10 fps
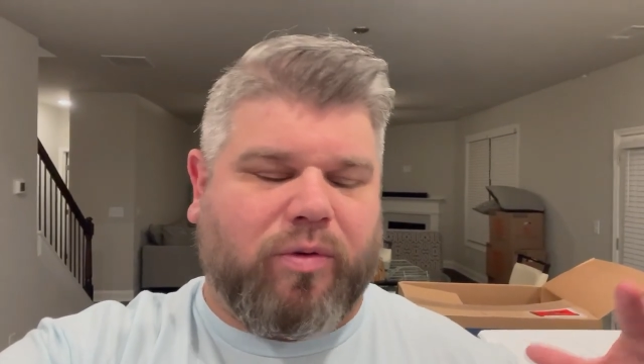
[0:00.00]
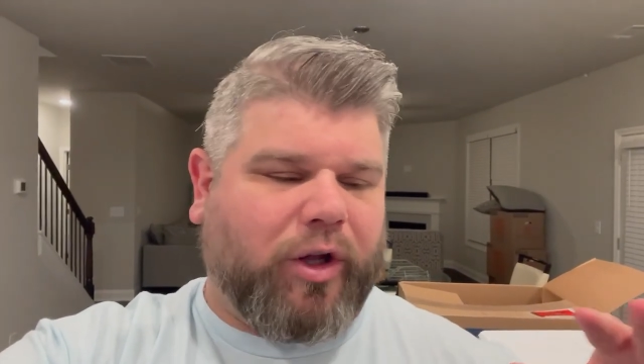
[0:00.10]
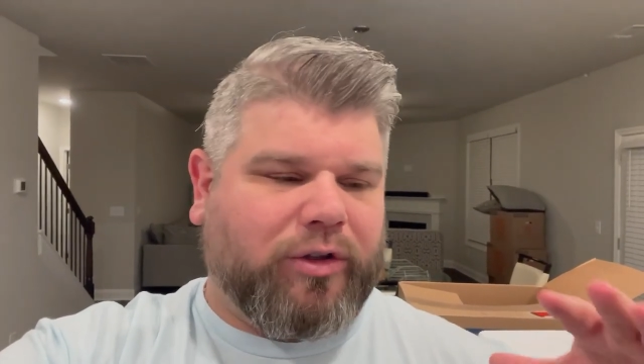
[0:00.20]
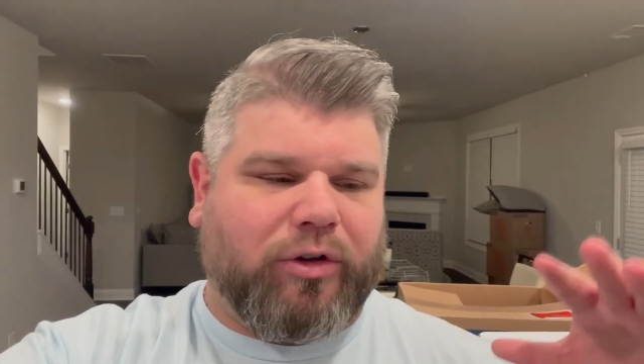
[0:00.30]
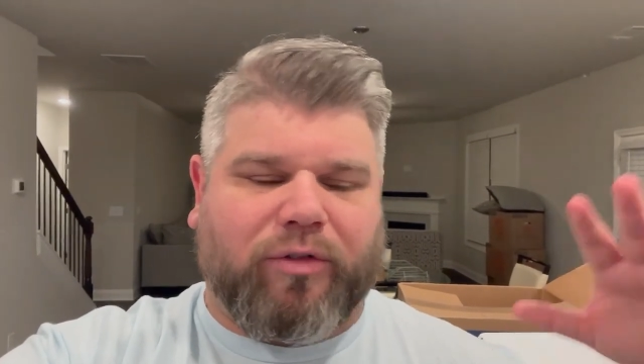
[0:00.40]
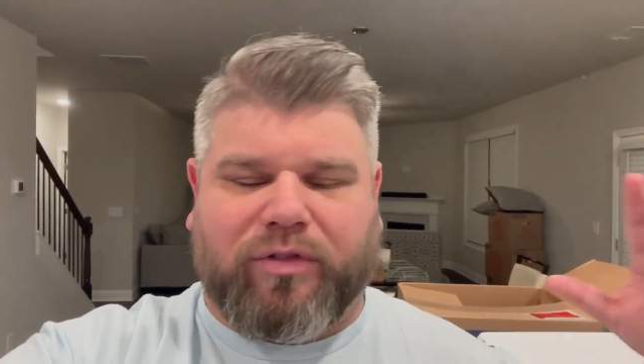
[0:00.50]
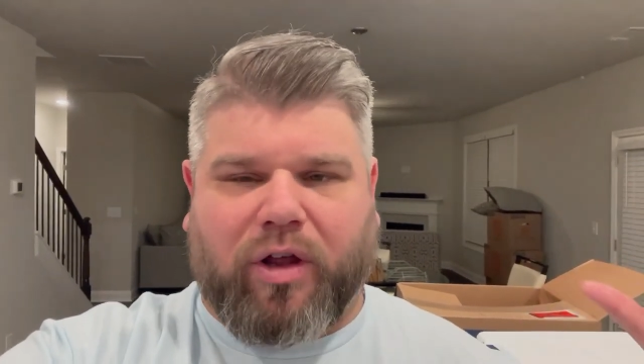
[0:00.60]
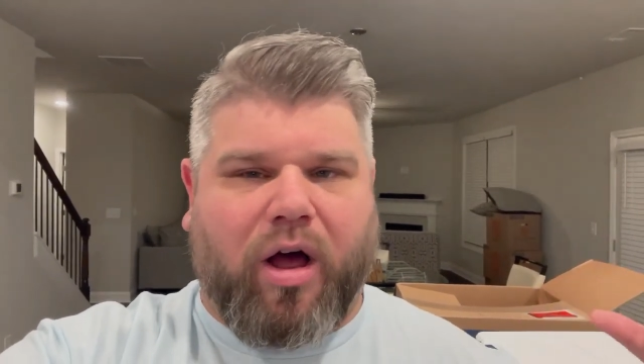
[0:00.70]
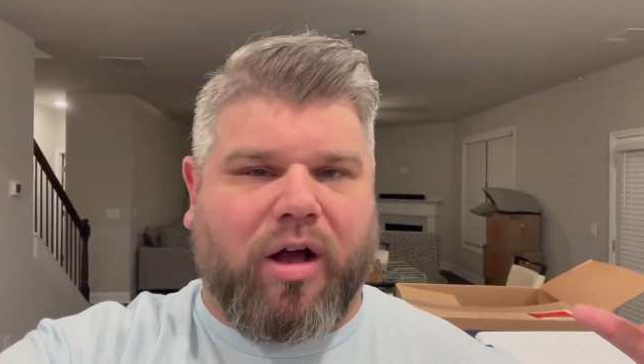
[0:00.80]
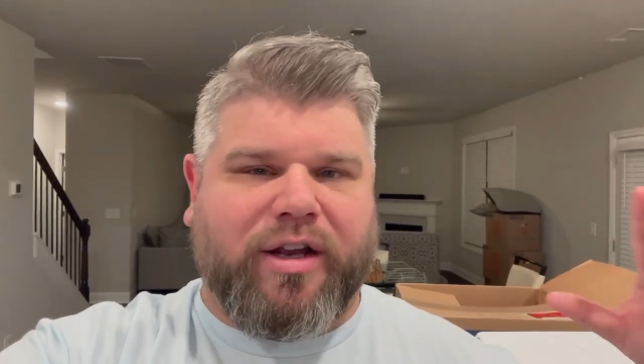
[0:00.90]
Well, a little
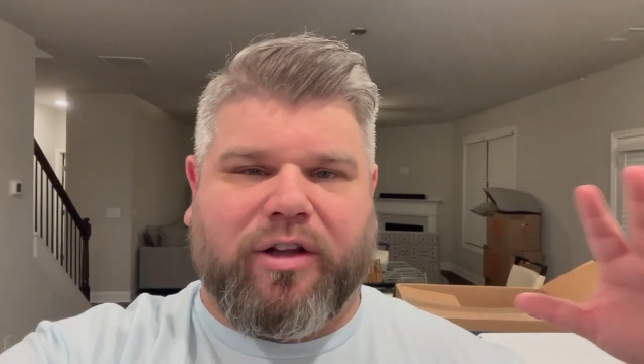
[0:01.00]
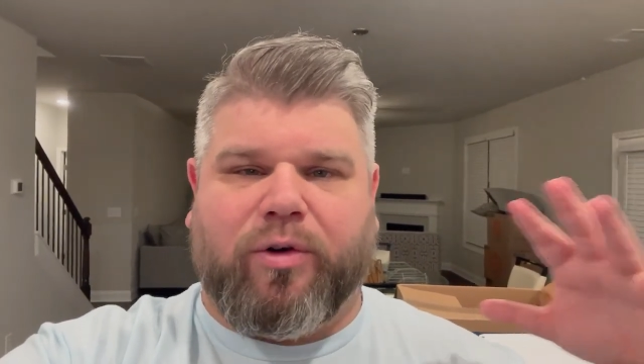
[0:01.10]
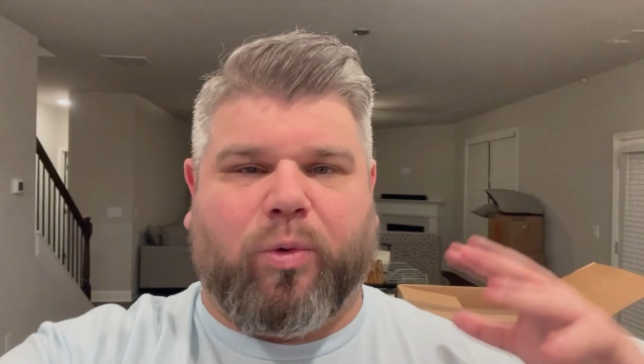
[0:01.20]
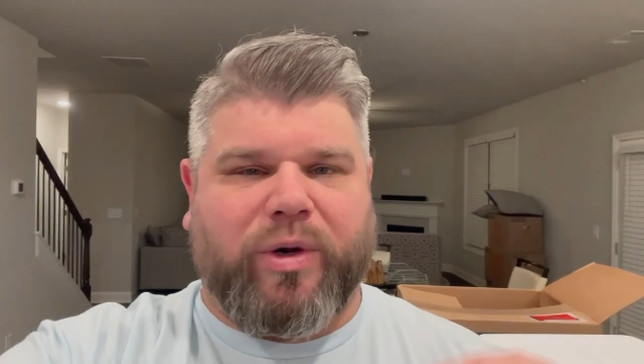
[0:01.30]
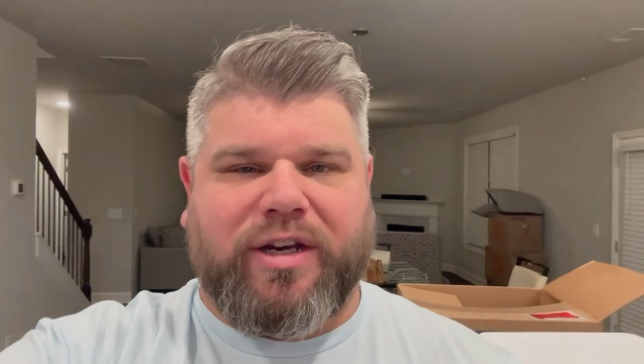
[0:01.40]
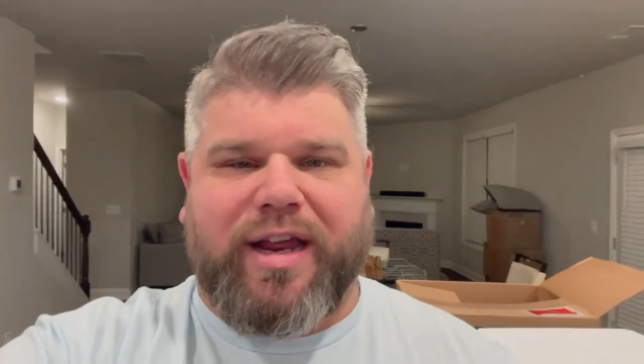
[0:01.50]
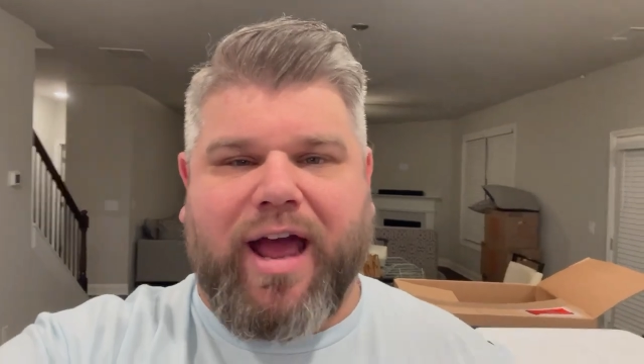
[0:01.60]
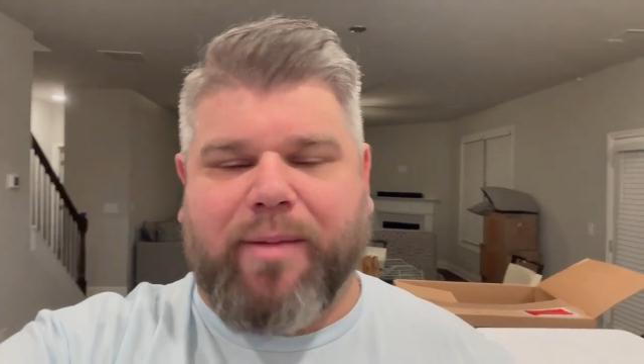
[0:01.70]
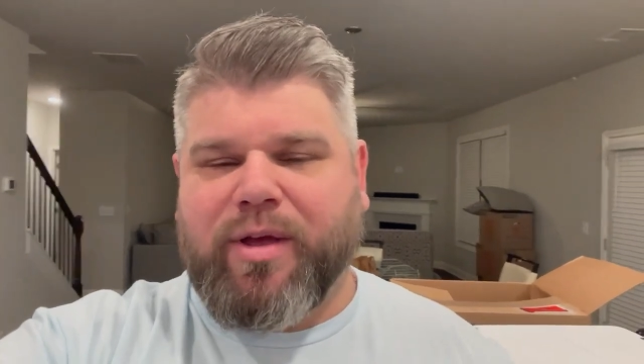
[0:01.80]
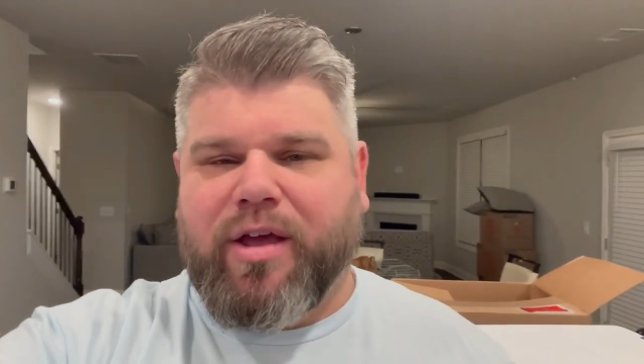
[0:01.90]
vlog and a little
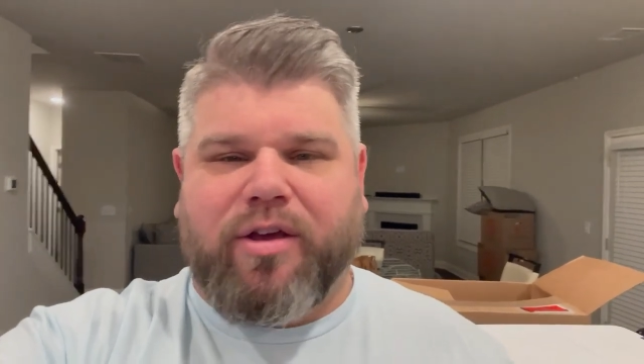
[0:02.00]
recap.